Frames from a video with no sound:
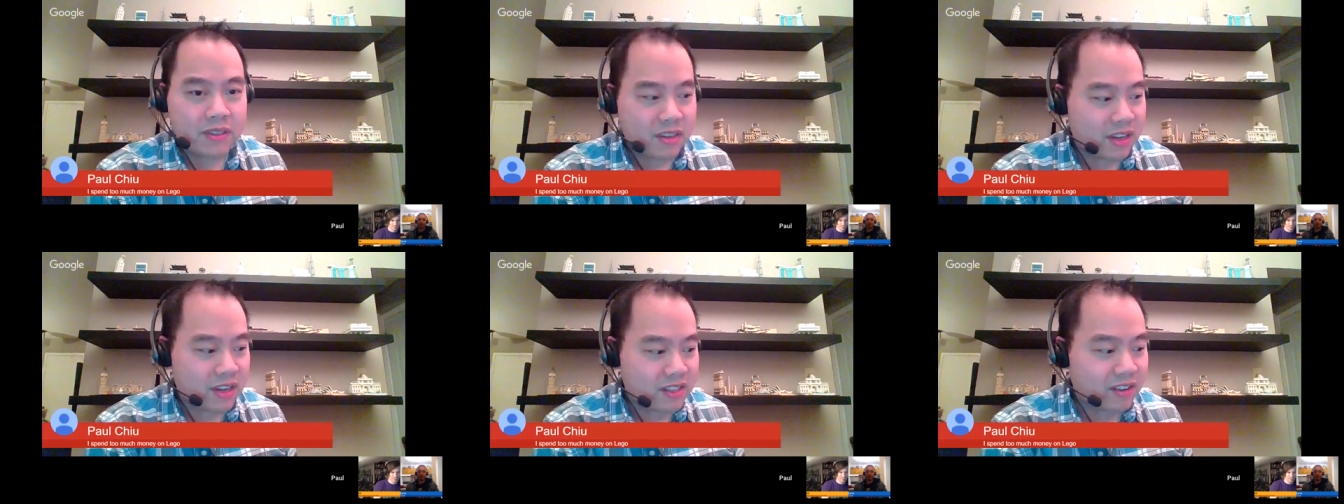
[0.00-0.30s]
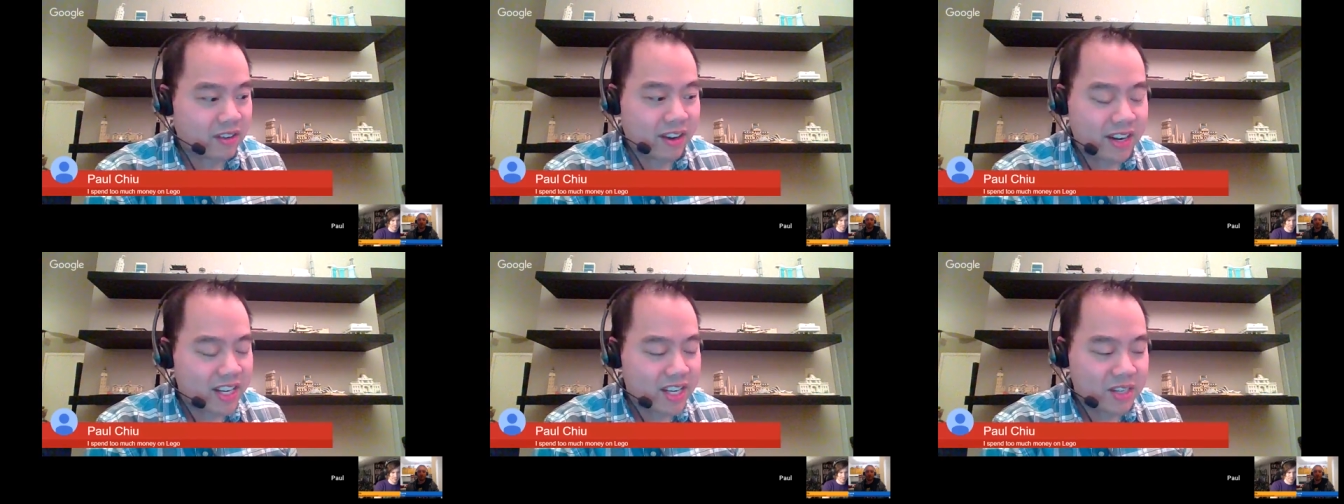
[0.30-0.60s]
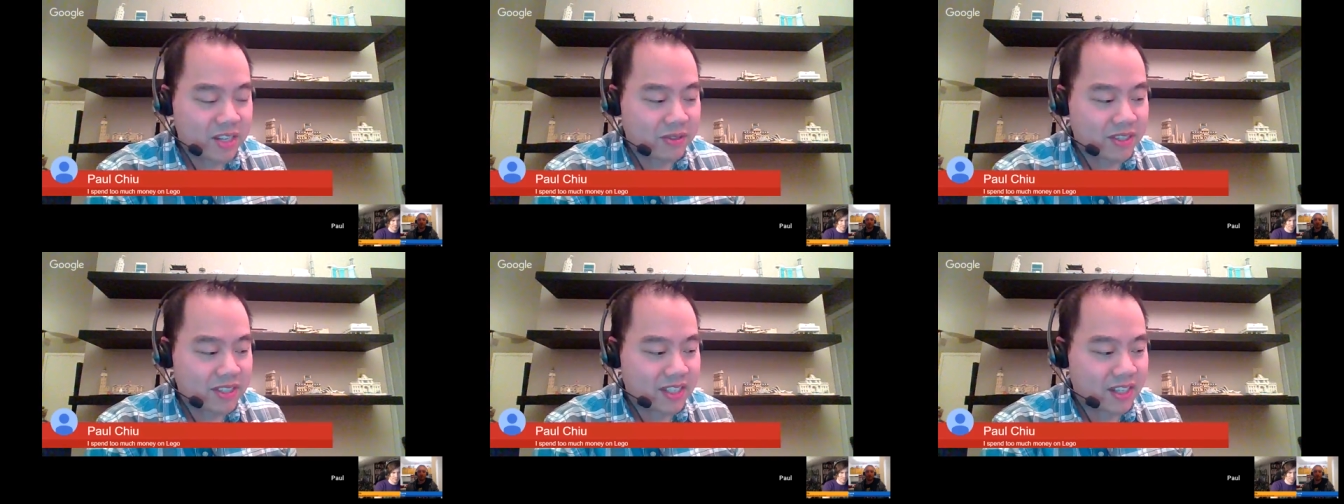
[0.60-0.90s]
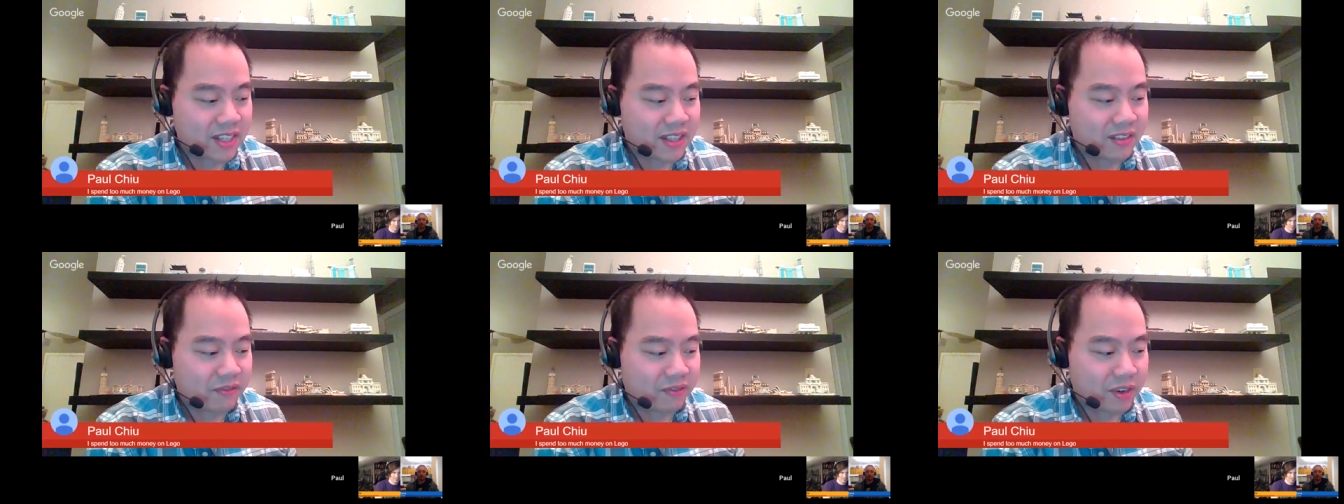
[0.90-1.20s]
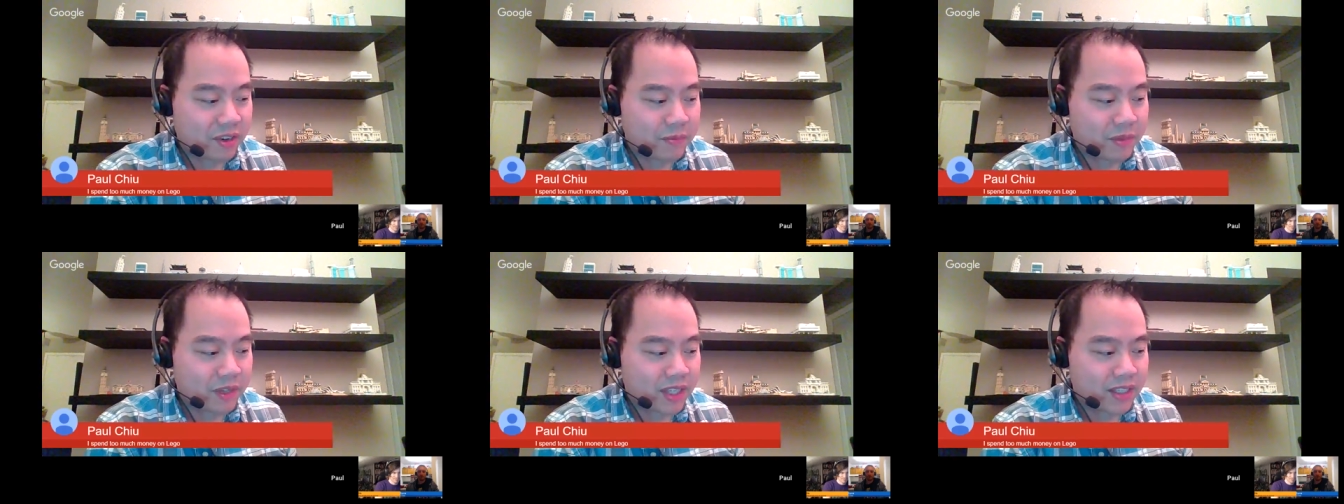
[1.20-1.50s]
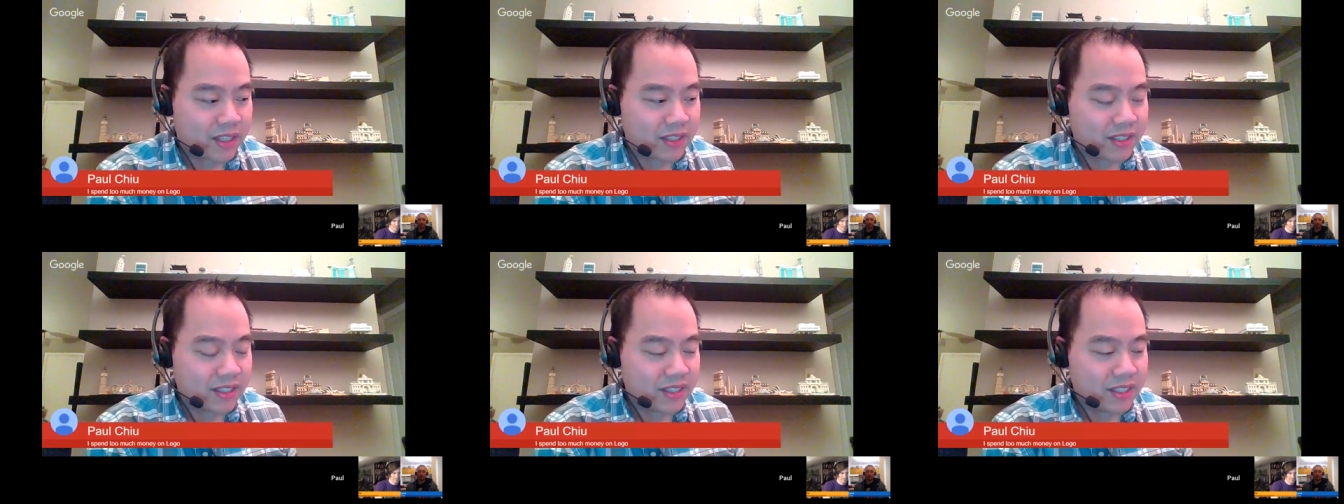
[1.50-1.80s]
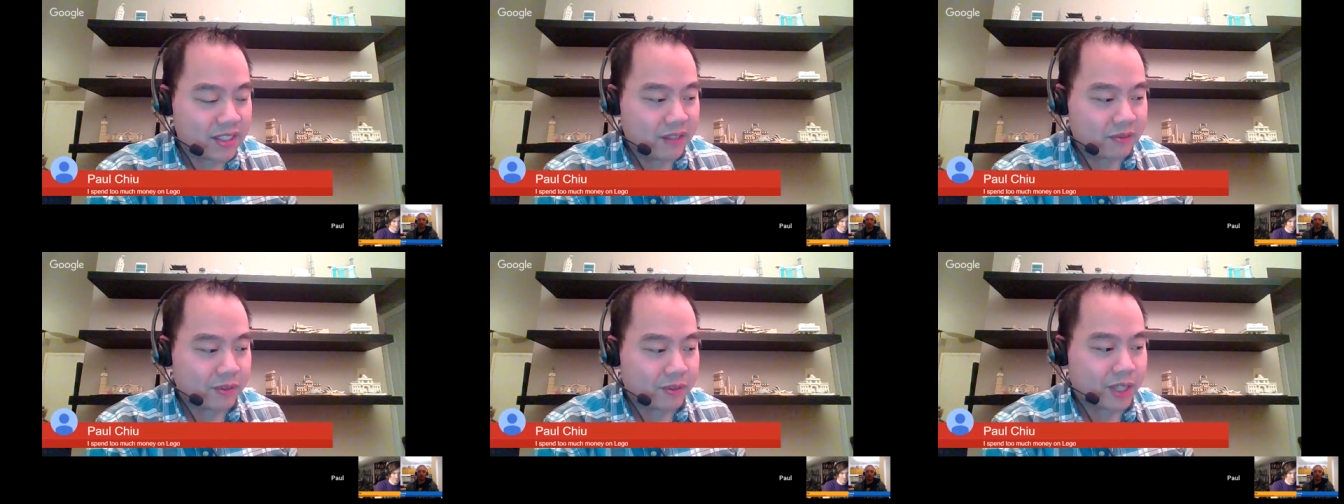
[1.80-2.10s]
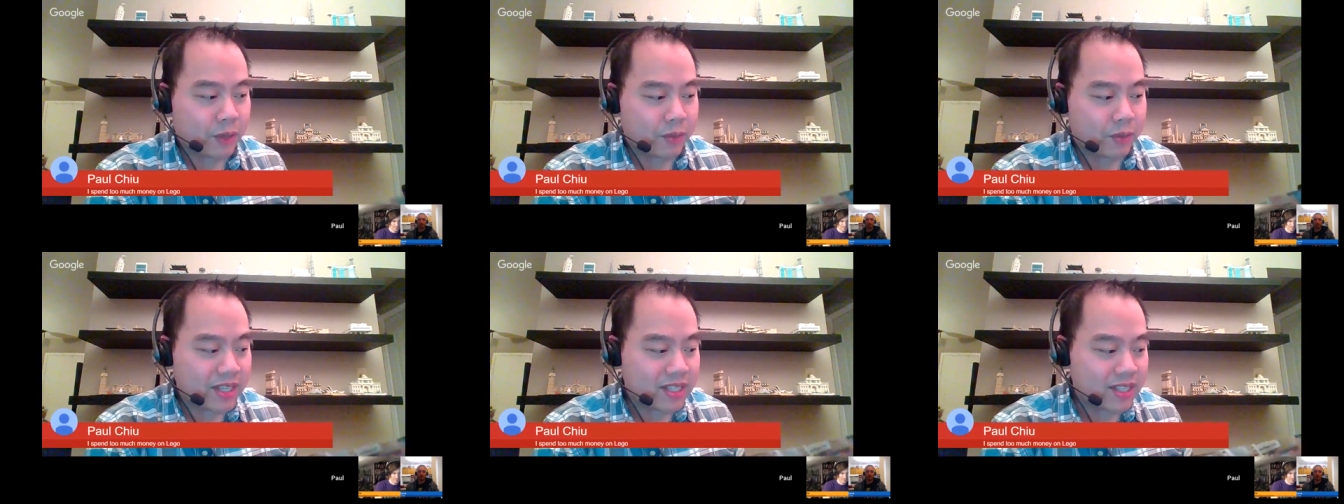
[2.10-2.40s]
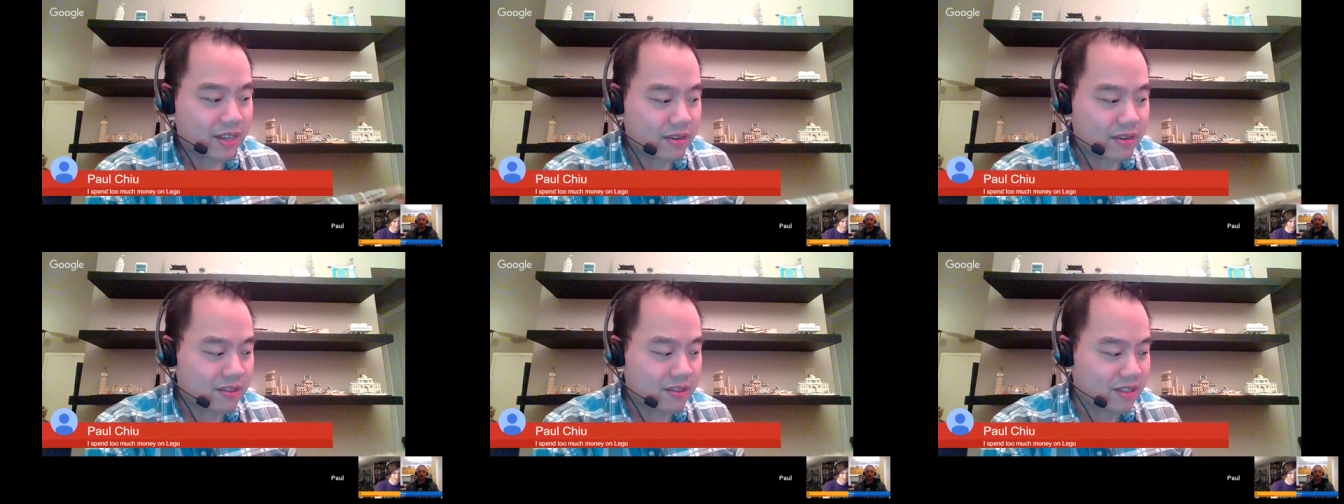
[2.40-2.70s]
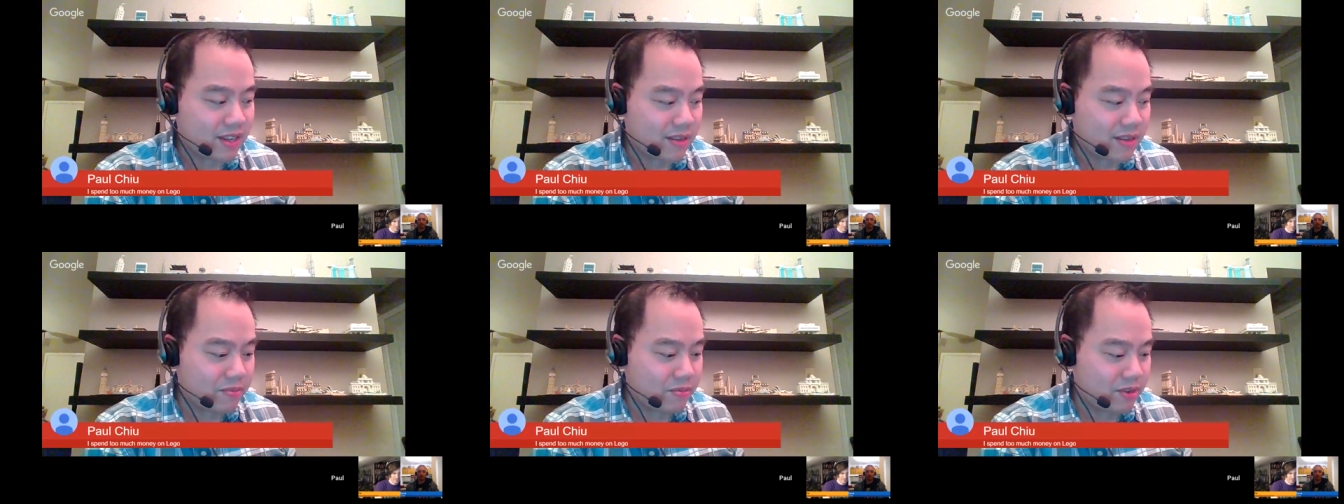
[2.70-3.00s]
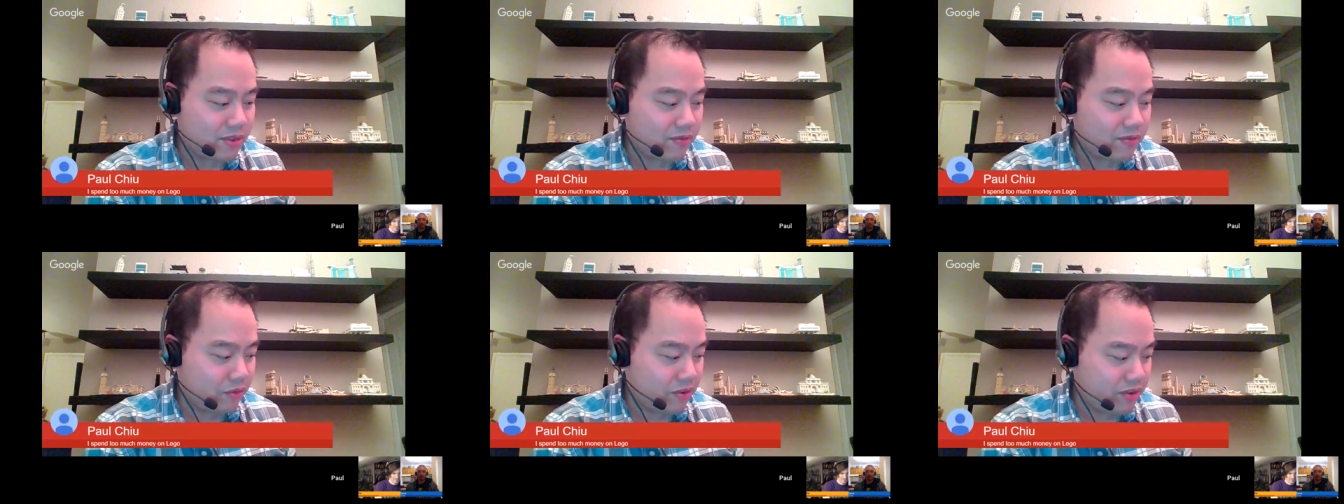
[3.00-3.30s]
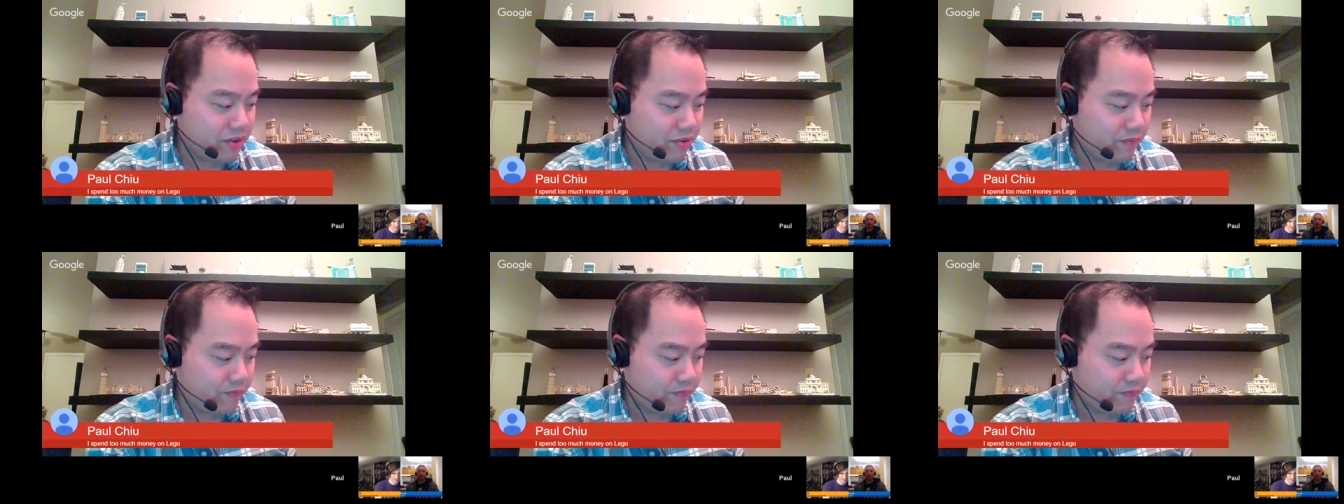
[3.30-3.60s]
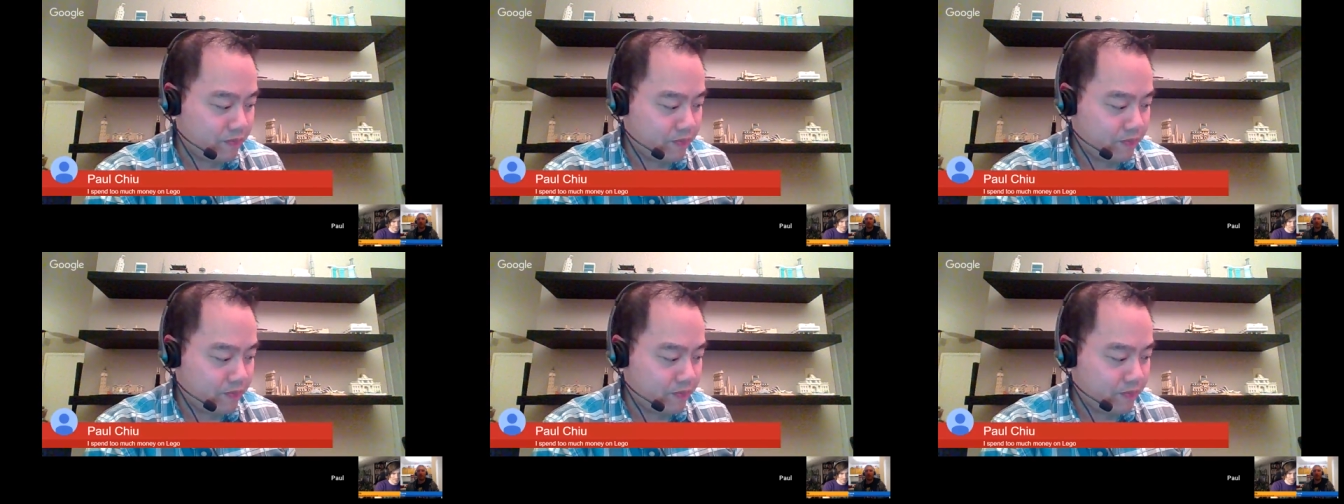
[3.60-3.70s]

is there any interest in from a uh, from like a resale standpoint for you